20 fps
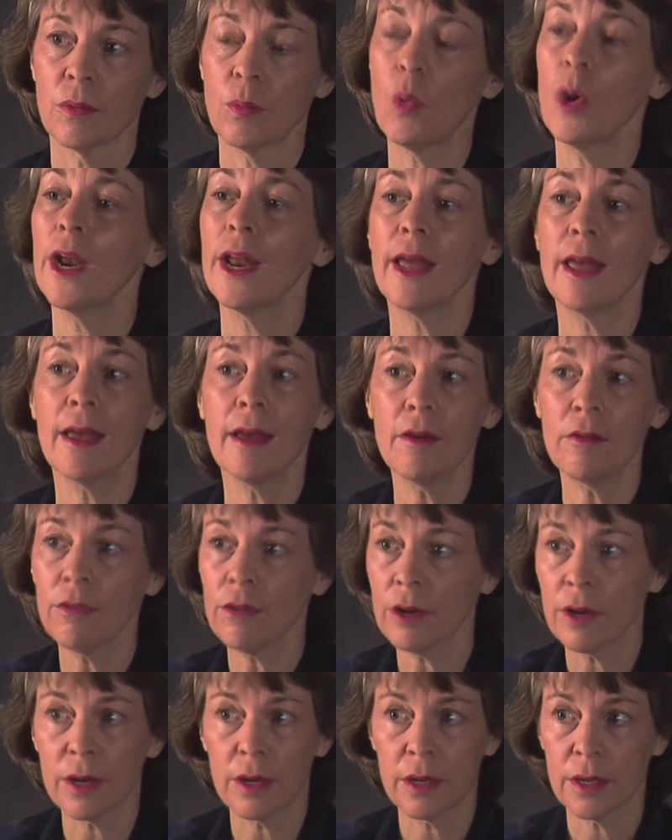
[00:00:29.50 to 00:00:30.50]
whatever
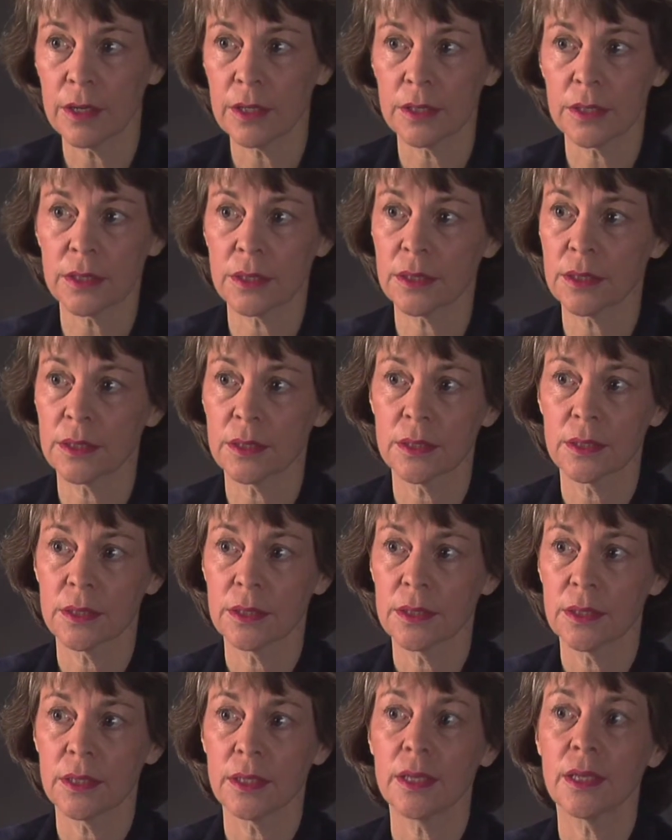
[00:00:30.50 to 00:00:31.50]
it is,
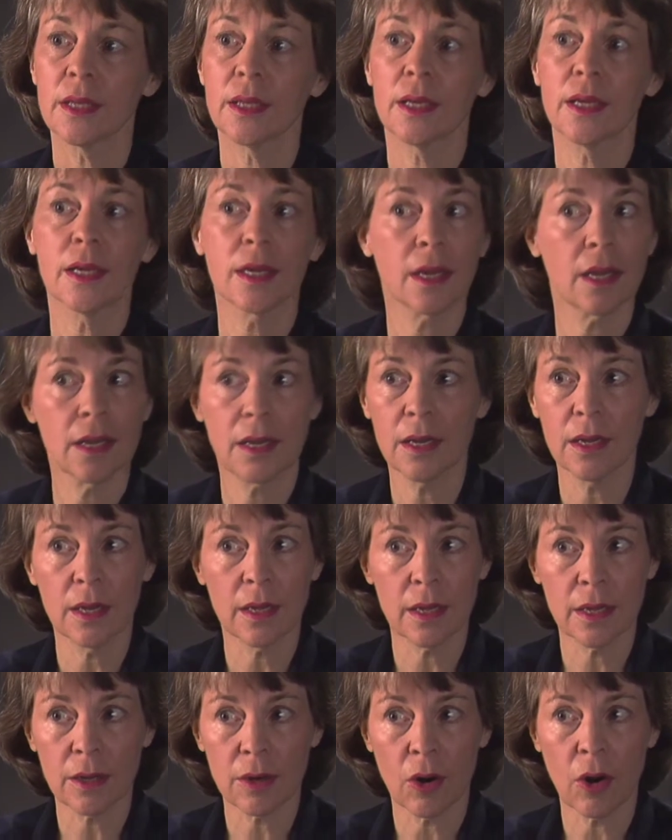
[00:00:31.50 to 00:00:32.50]
it,
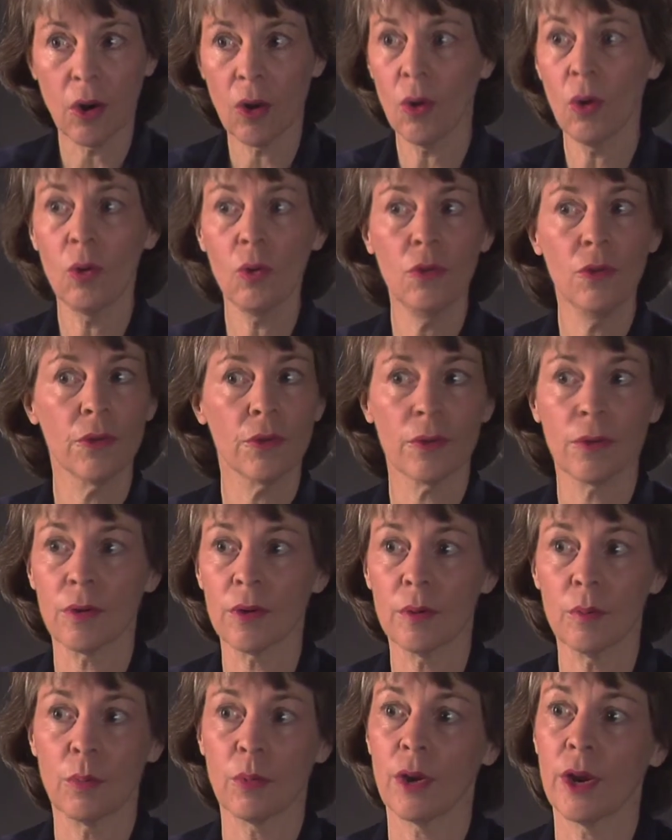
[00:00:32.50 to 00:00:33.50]
it holds or
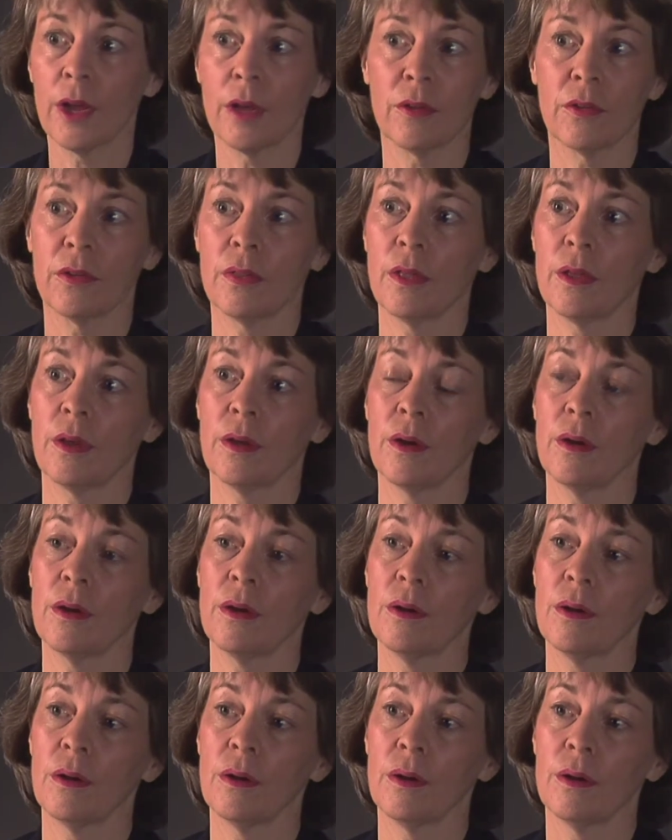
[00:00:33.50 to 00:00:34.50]
it breaks there.
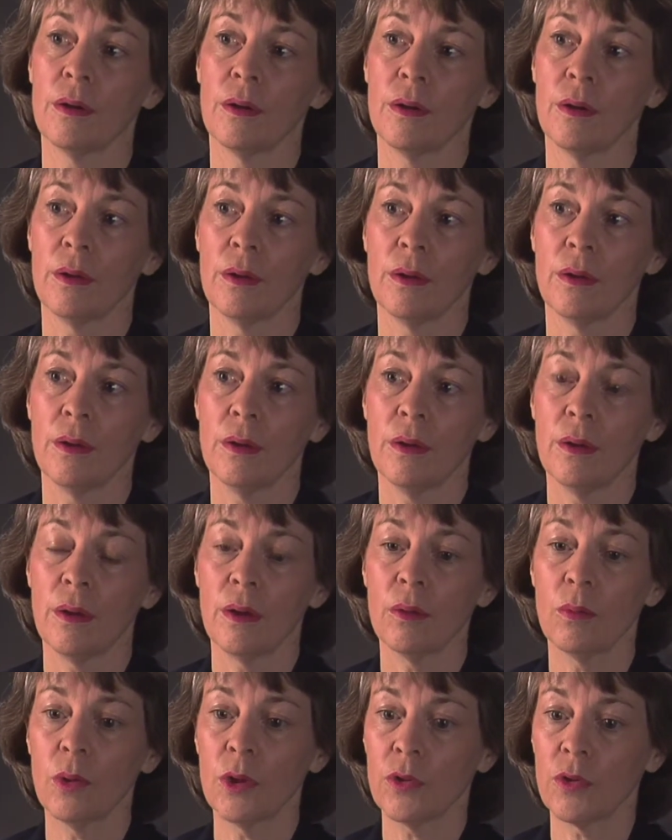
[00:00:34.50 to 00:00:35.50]

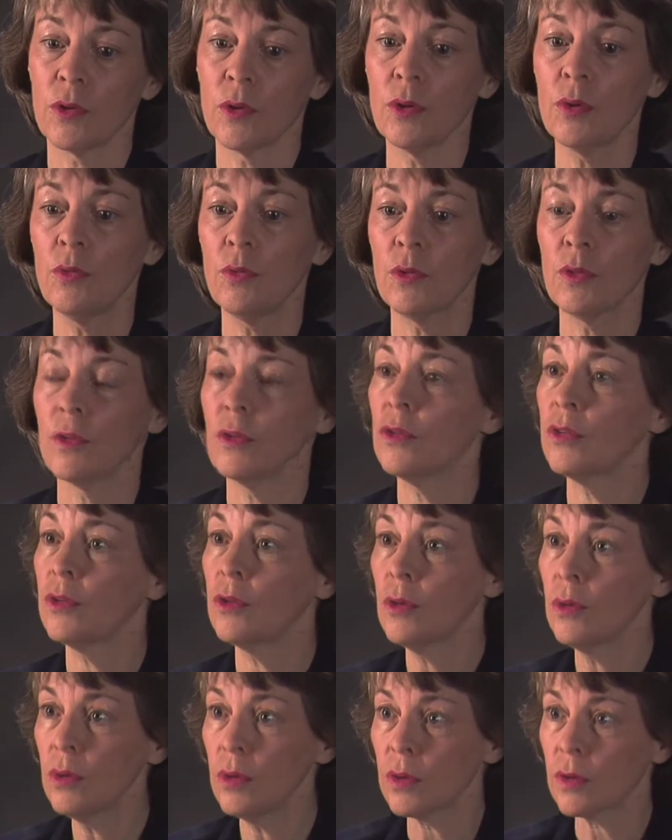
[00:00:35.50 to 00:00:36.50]
And what's good for the
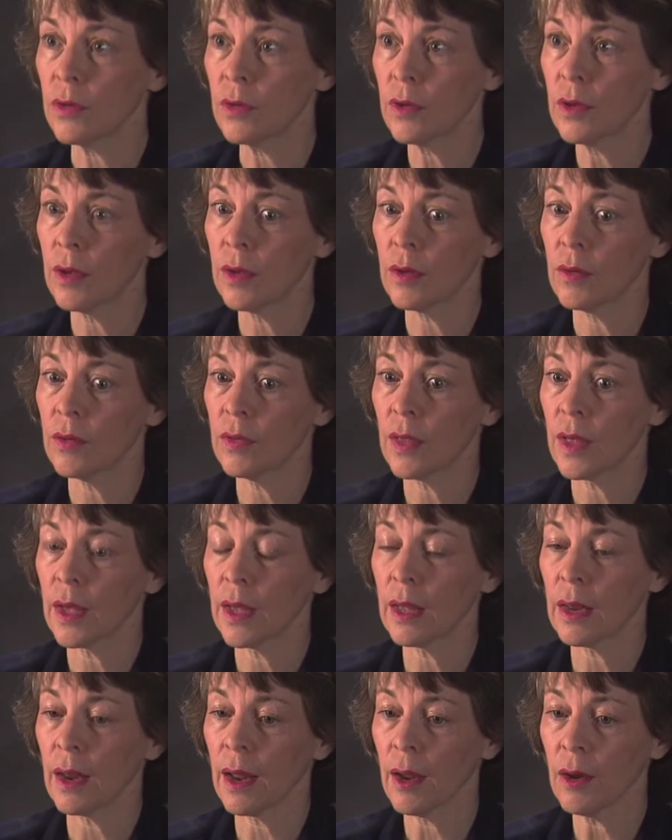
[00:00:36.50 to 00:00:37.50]
students is they
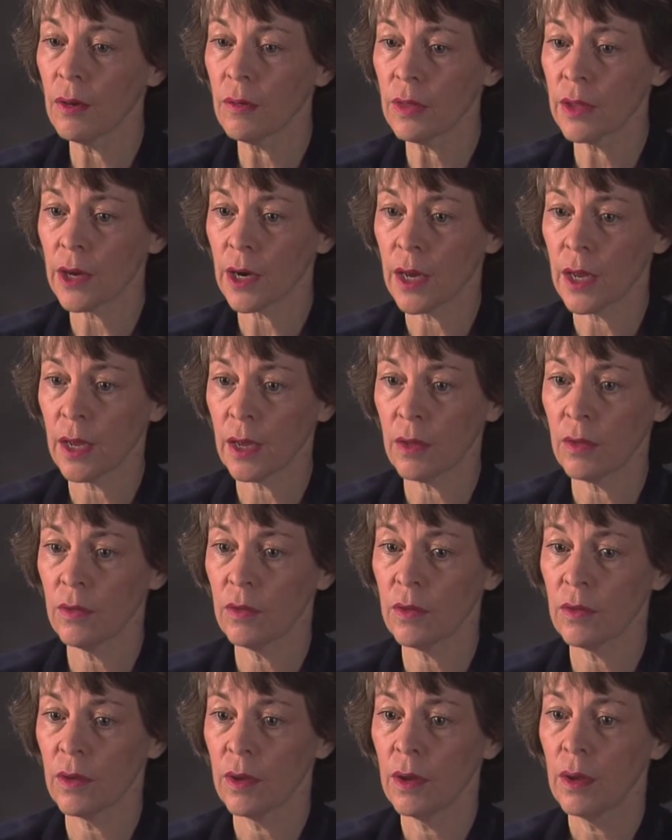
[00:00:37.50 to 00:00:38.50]
get out of their
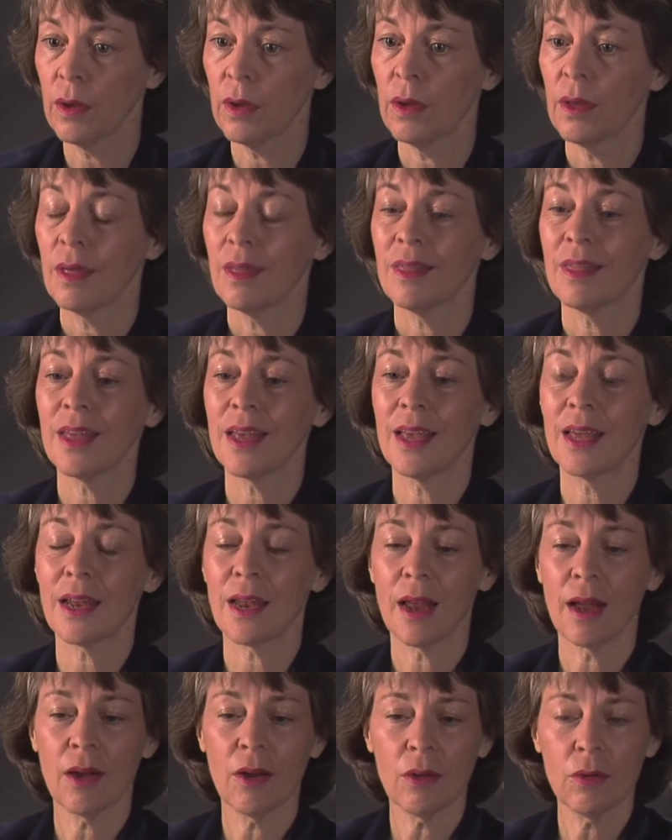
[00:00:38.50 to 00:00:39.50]
heads, they get
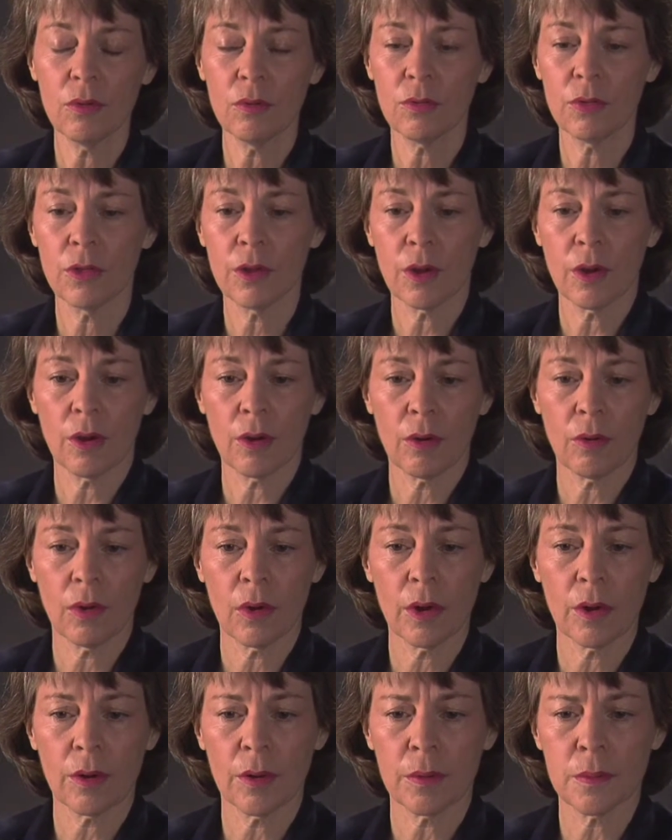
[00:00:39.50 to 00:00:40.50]
out of their
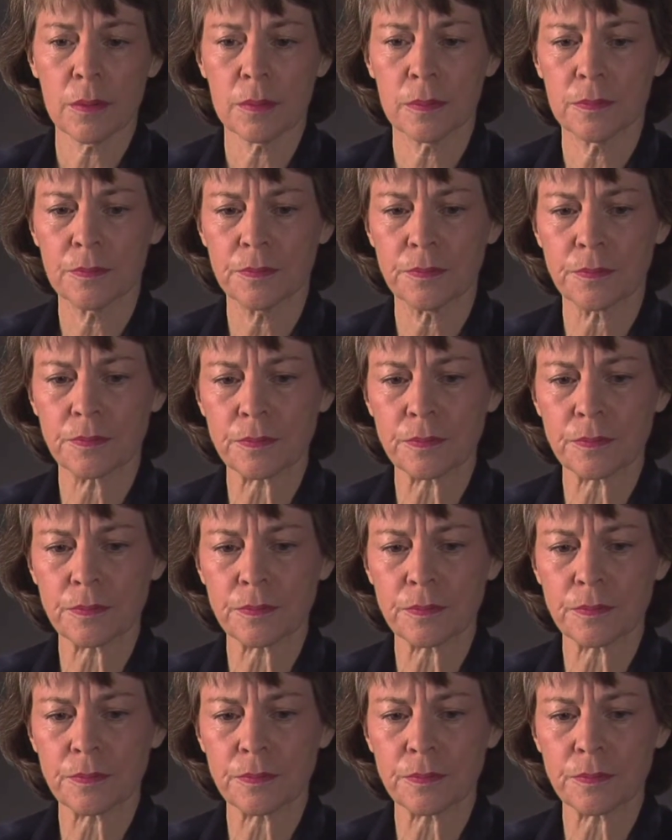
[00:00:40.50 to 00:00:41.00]
um,